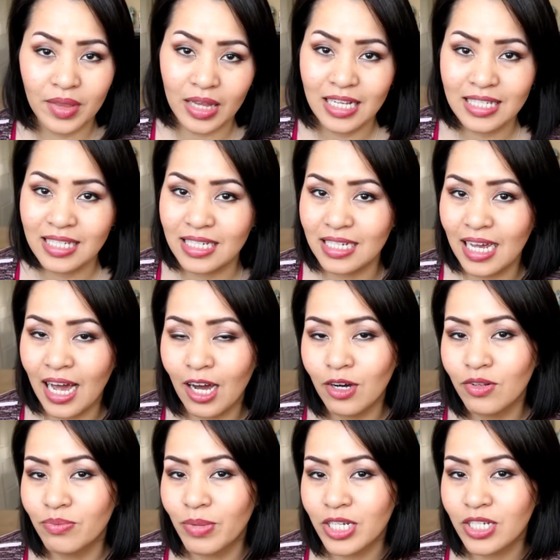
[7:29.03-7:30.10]
let's see
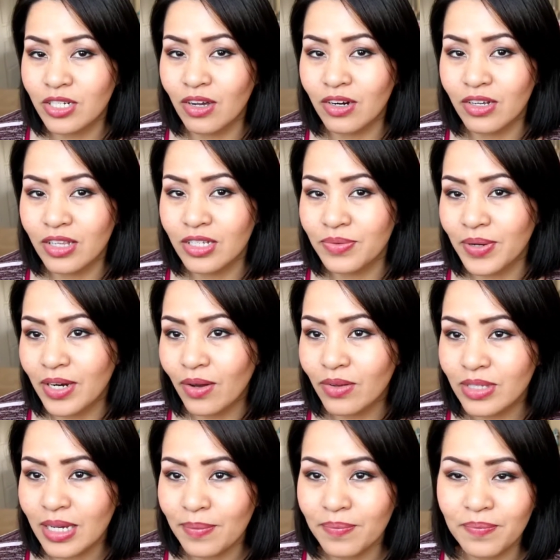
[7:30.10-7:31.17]
how much longer this one
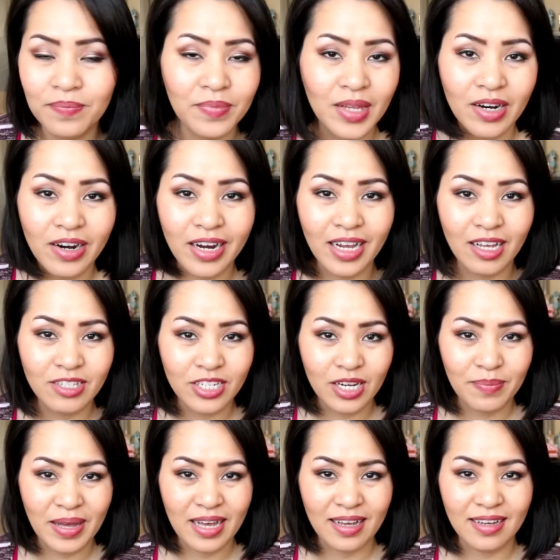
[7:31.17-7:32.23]
holds up. Alright, I'll
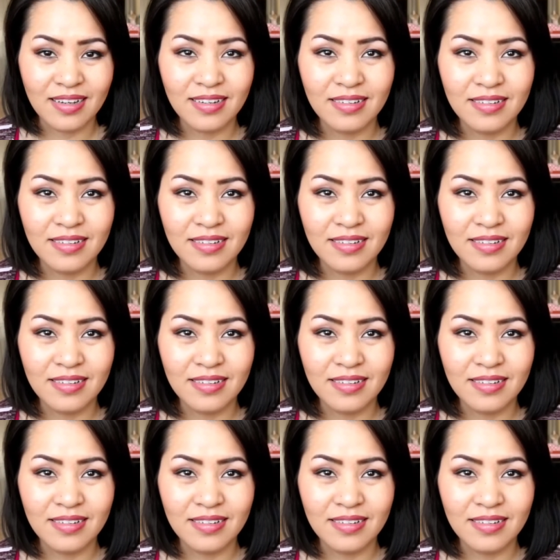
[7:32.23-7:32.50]
check back.